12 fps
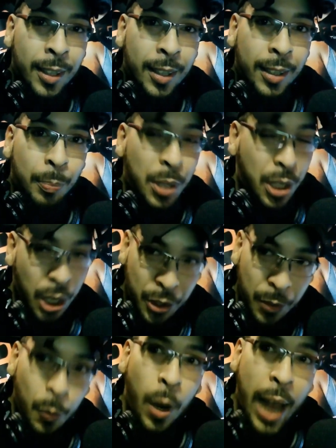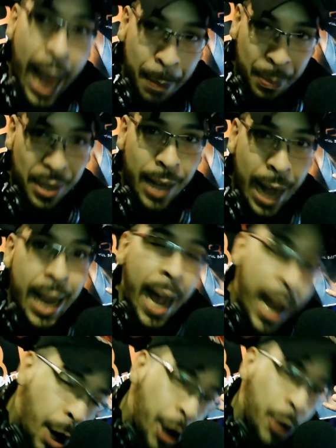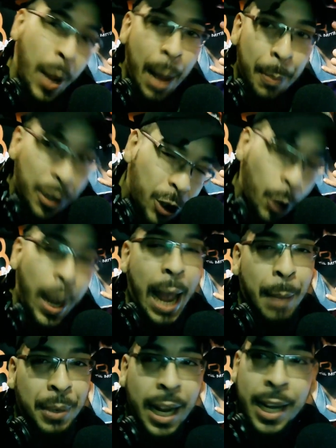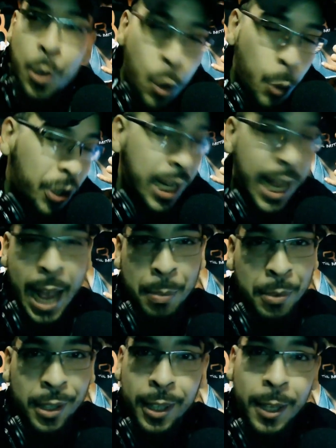Because of what happened. I heard what happened. I saw what happened. I knew it was going to happen.